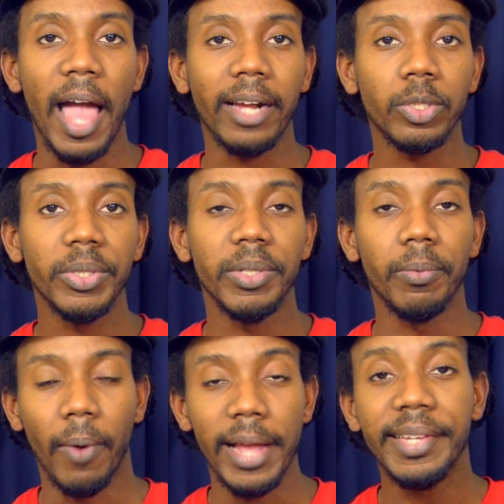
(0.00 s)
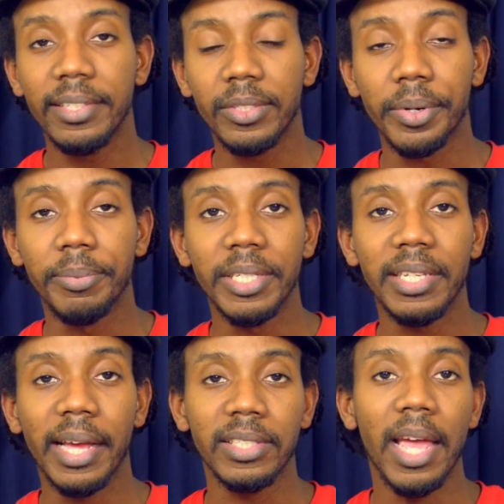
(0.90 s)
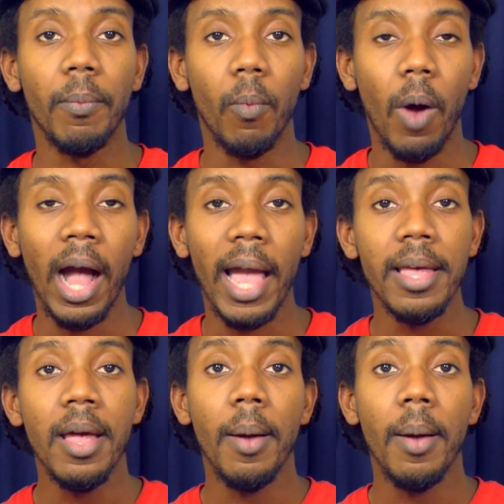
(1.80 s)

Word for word: actually writing description text and why